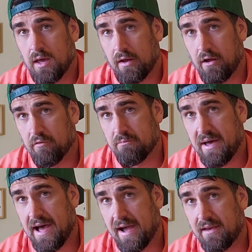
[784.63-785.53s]
and comes
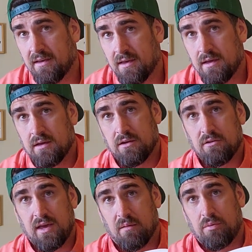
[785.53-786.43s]
back, you
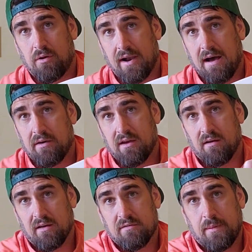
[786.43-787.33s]
can't put it out here
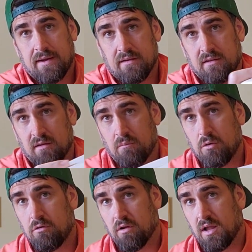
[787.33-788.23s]
and expect it to
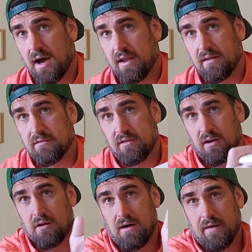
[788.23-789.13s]
move a lot. It's going
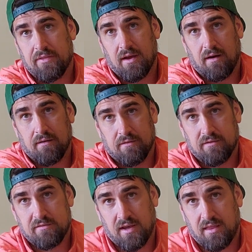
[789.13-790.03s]
to go out there and
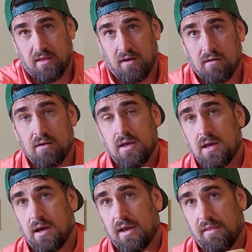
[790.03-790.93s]
just stay there.
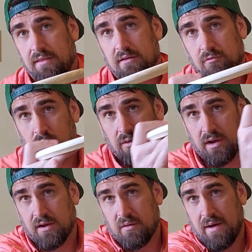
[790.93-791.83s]
Again, this one can
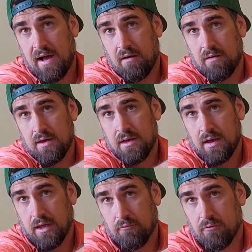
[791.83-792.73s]
come out
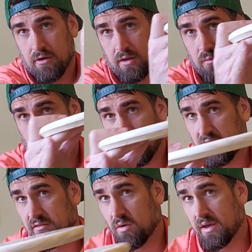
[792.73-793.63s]
and really work
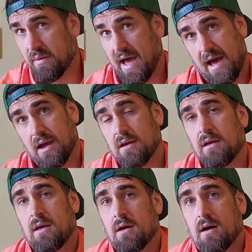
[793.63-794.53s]
its way back,
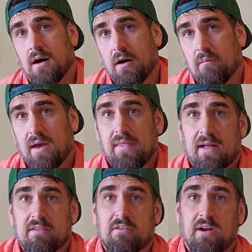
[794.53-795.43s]
and
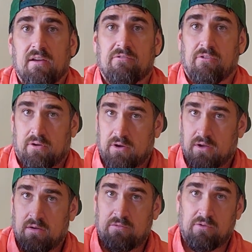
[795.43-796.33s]
that's great for
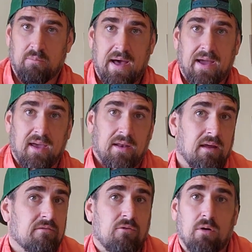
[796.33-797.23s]
backhand and
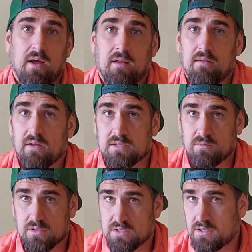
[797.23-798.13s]
forehand. This
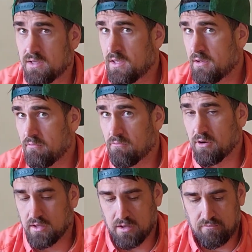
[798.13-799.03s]
one's
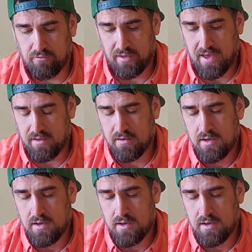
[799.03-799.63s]
really good for that.